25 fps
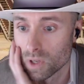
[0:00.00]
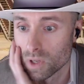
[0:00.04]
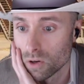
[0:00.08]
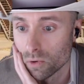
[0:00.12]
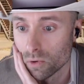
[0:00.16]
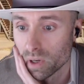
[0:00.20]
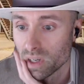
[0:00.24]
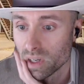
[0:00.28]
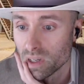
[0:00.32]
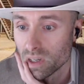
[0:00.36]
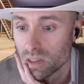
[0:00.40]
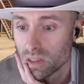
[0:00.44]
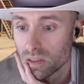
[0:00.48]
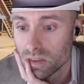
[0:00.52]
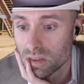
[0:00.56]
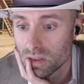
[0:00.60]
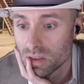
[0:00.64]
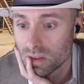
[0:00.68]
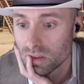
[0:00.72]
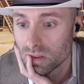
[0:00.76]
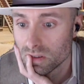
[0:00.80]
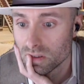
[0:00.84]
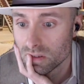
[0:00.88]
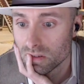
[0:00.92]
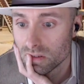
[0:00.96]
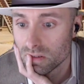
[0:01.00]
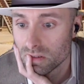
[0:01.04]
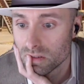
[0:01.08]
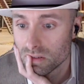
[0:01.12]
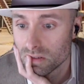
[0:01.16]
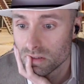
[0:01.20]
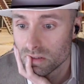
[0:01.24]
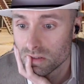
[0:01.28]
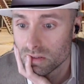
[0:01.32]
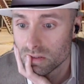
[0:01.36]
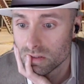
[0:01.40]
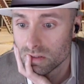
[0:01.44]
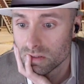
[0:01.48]
Right.
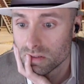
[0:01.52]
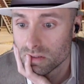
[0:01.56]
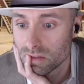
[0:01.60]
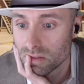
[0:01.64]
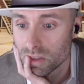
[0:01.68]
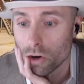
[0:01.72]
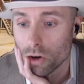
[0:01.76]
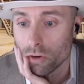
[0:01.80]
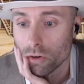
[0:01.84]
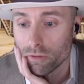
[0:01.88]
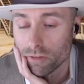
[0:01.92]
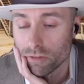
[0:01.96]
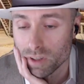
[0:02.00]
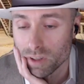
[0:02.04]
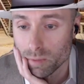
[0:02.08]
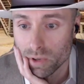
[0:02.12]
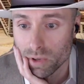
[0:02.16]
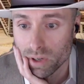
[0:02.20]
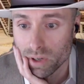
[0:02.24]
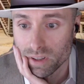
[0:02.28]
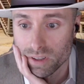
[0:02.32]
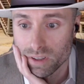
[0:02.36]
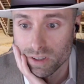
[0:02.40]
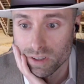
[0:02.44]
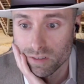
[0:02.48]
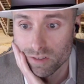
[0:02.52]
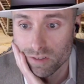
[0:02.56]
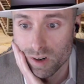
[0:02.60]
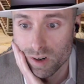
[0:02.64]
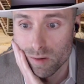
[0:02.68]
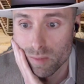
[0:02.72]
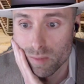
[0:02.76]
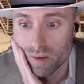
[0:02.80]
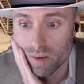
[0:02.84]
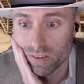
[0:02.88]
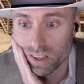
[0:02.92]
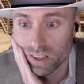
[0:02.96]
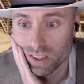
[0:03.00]
Oh, flip right there in front of
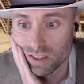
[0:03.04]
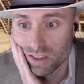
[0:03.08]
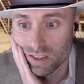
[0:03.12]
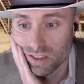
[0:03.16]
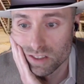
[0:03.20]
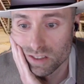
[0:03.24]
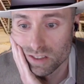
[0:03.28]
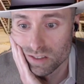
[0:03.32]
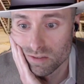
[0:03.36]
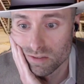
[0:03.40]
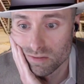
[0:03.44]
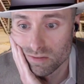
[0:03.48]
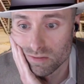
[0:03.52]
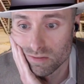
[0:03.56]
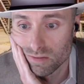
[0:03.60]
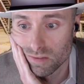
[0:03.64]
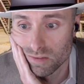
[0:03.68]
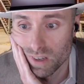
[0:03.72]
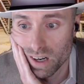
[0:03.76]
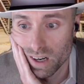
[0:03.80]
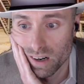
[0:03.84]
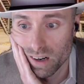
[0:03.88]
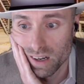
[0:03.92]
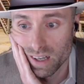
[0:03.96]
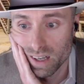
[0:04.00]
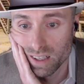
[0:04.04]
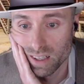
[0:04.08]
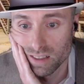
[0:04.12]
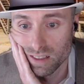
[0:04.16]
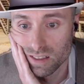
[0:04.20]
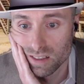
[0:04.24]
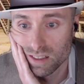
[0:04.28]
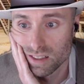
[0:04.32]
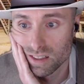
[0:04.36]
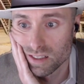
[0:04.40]
my face. All right.